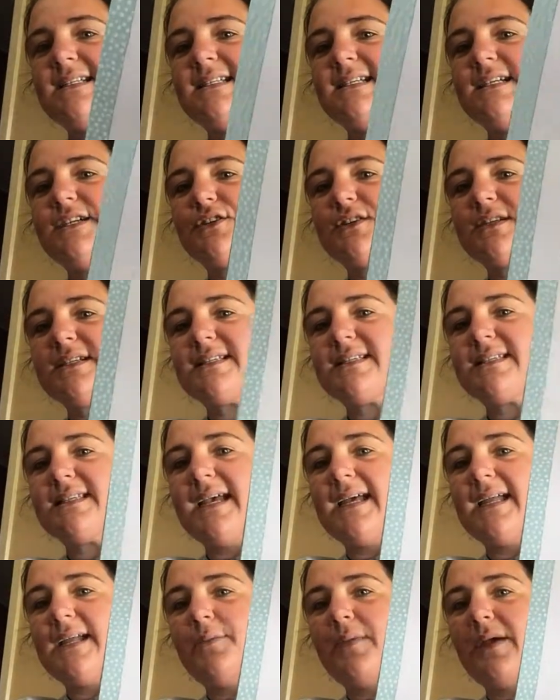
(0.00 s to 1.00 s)
Dear
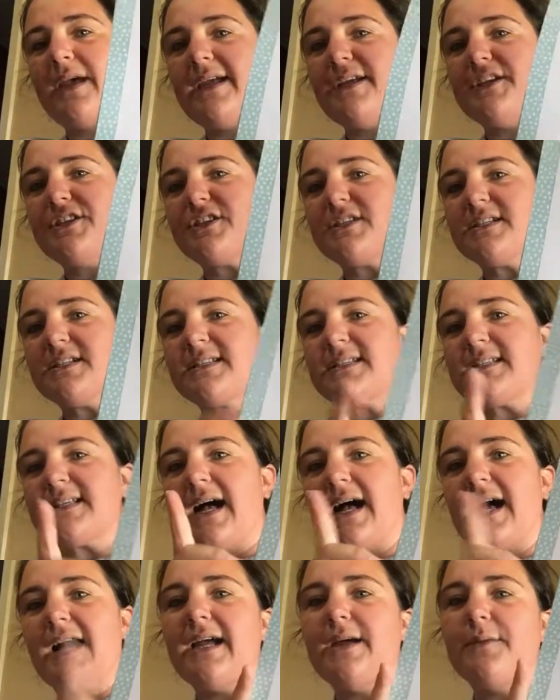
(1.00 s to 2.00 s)
Santa pages.
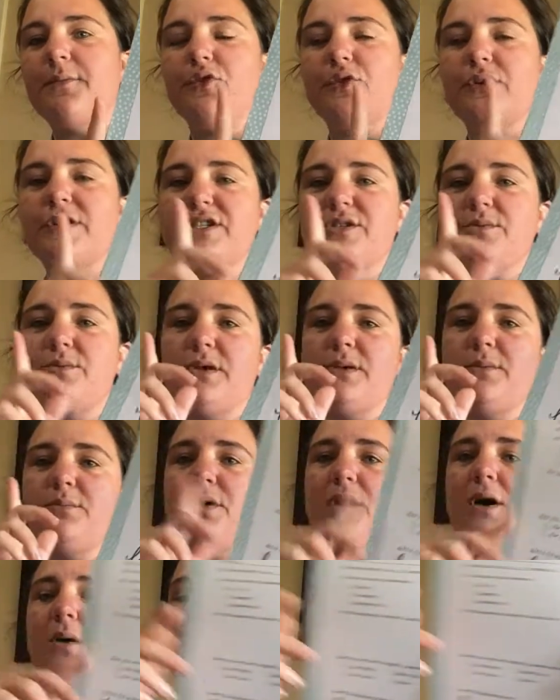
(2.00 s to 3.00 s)
I am going to be
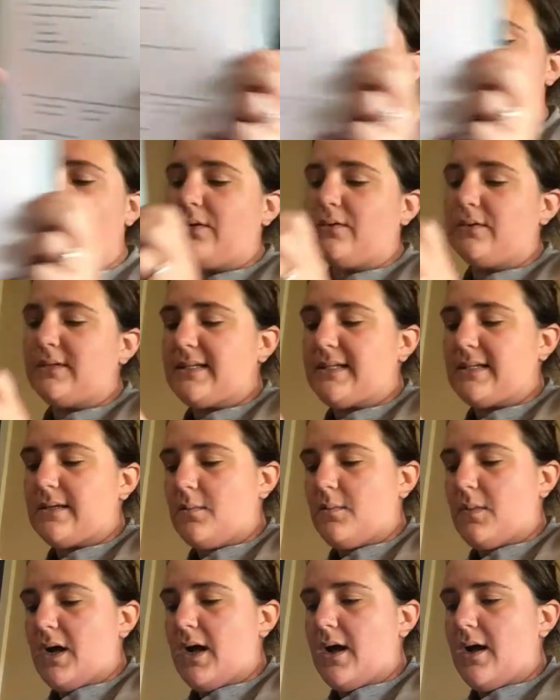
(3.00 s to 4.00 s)
pumping out
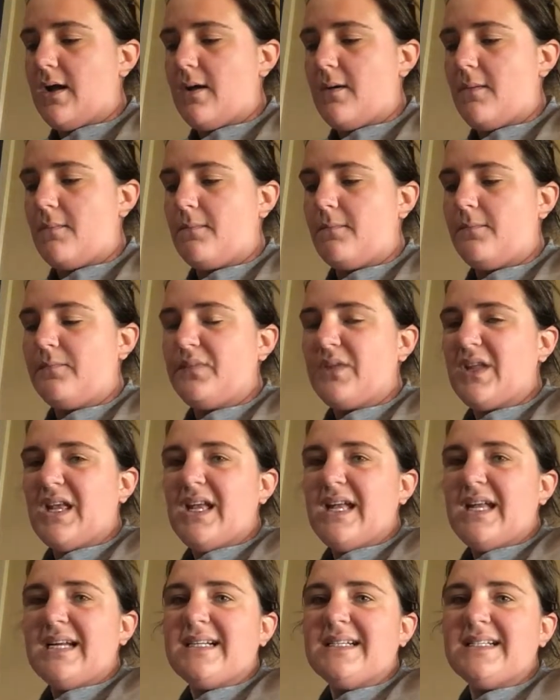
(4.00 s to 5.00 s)
some um,
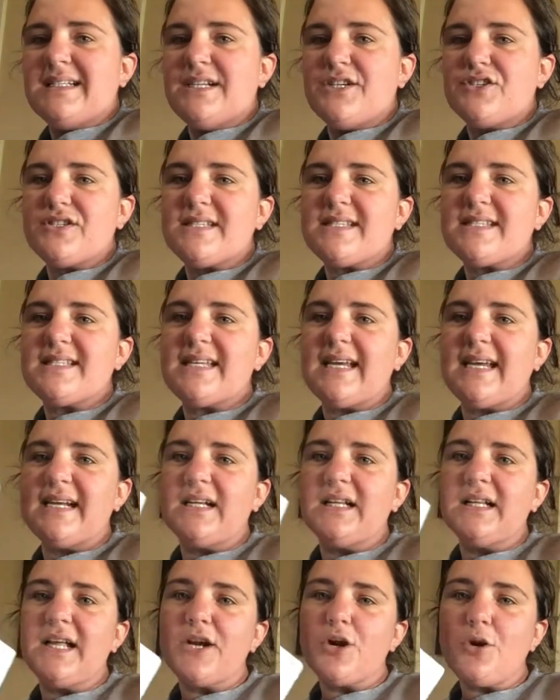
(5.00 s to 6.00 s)
Dear
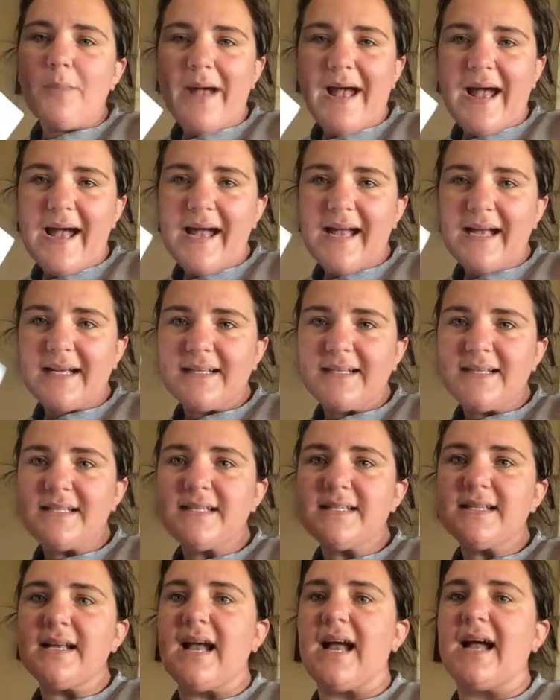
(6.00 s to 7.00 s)
Santa letter
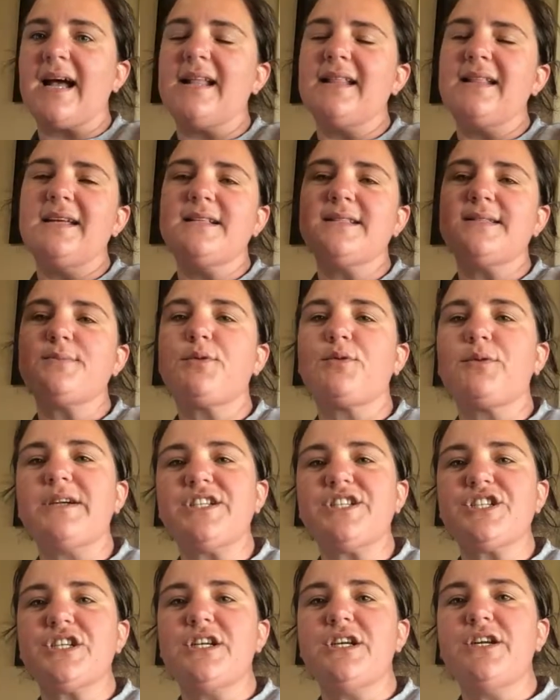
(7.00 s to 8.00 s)
packs. I got the
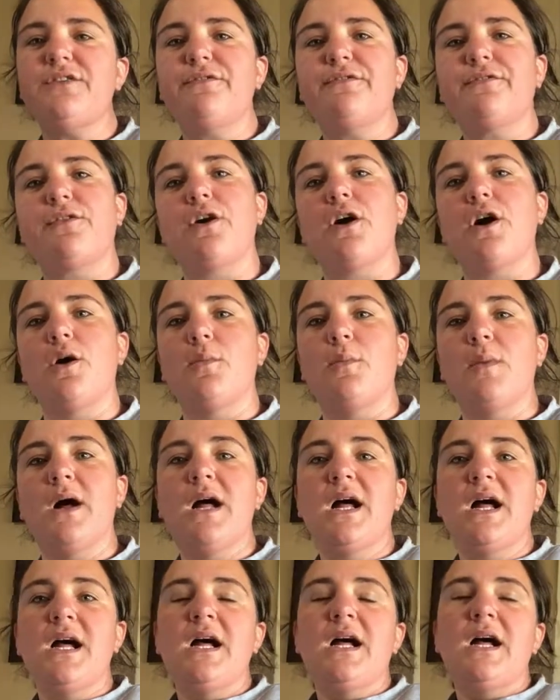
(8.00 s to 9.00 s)
inspiration from
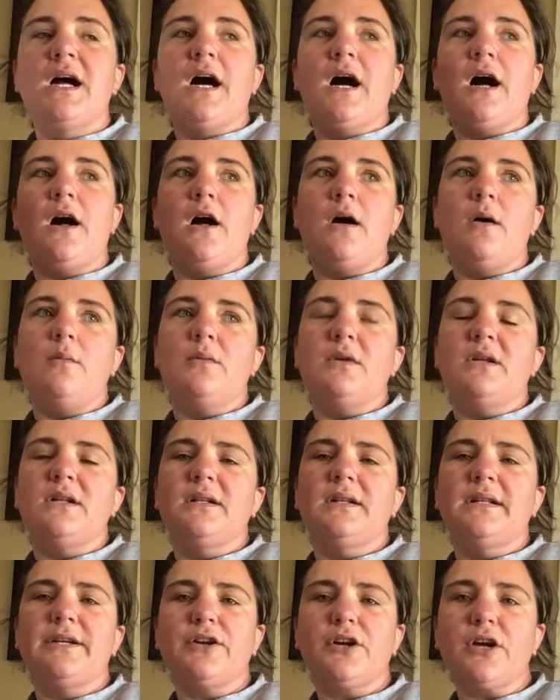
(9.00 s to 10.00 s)
um,
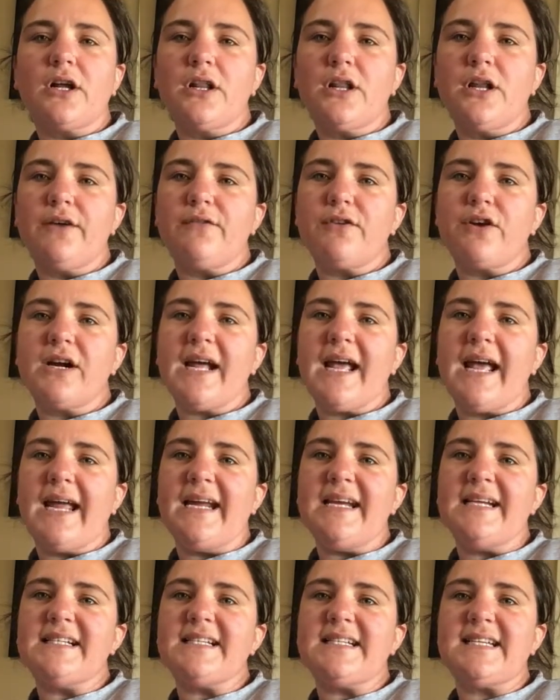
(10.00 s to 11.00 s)
Lyric Lover
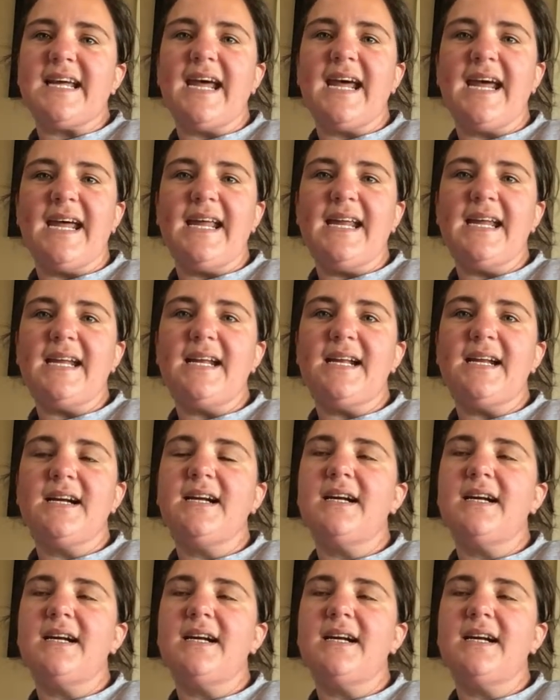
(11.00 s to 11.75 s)
810.